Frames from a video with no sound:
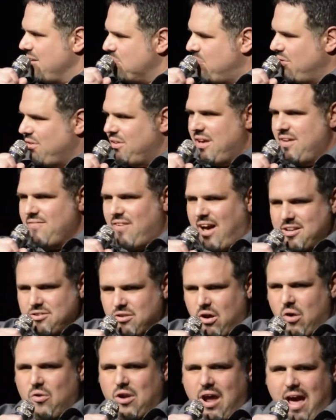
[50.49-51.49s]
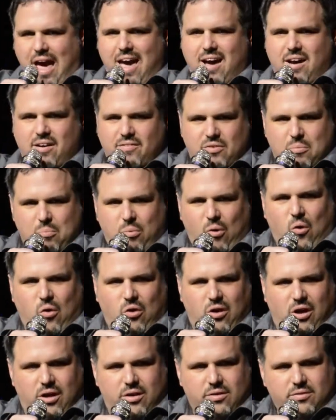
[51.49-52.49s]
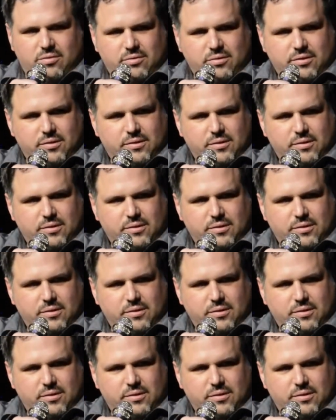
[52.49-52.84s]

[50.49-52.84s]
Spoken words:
can believe I don't have Ebola.